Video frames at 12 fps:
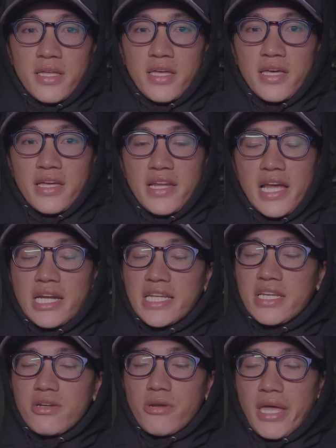and I
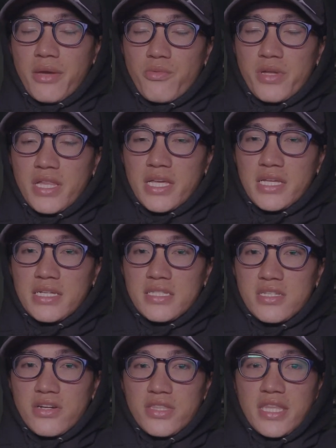need to like really
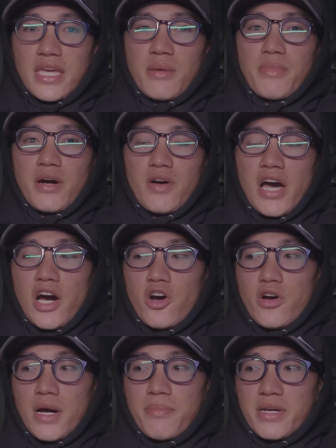start thinking about
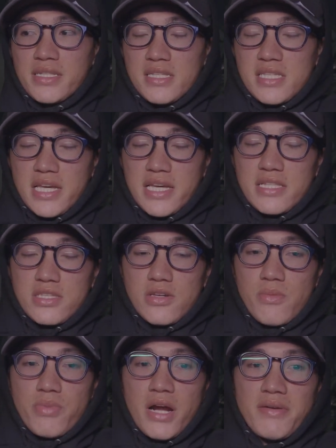how I'm going to design it. So
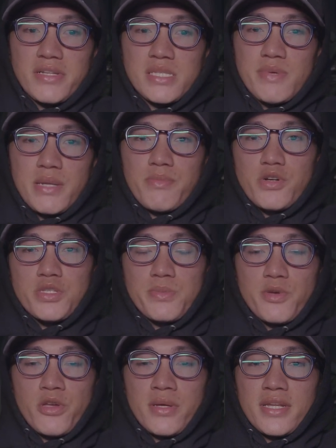I'm probably going to spend most of
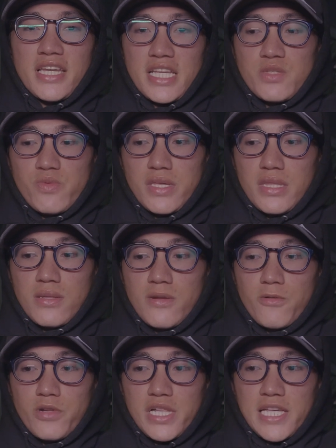next week
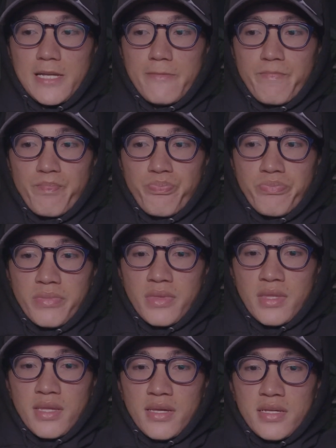really
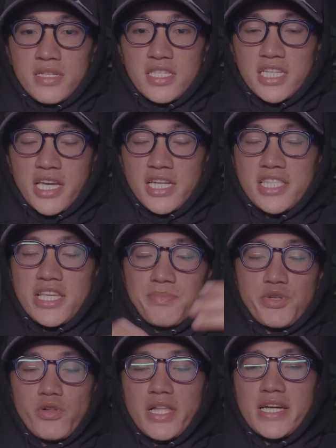
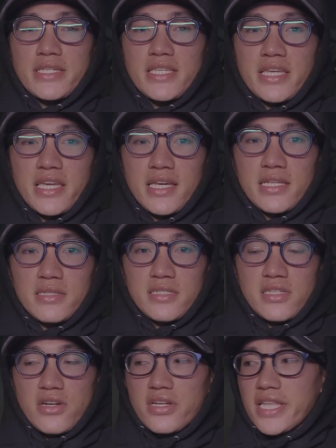conceptualizing and
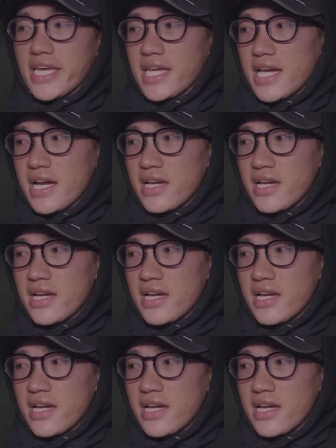start like